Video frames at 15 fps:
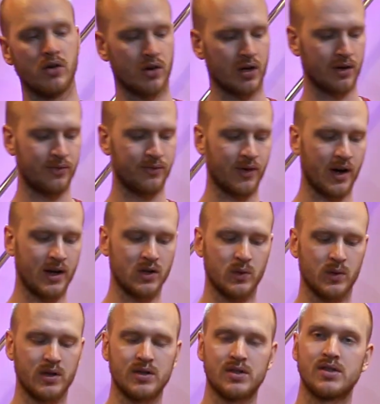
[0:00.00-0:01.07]
you're going to find
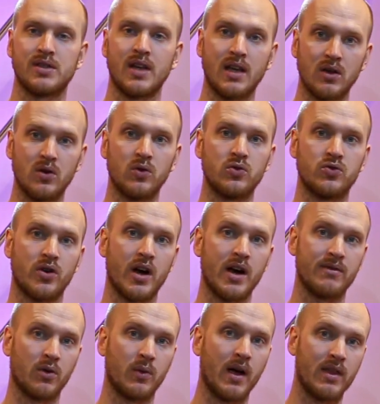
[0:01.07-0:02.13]
with a single
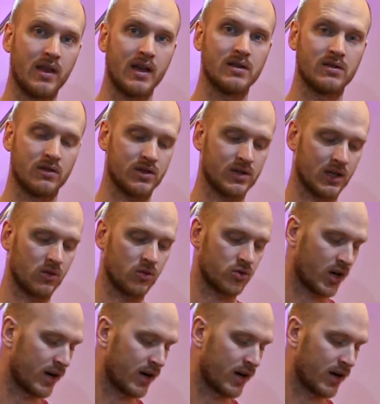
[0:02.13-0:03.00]
driver. Where these are a single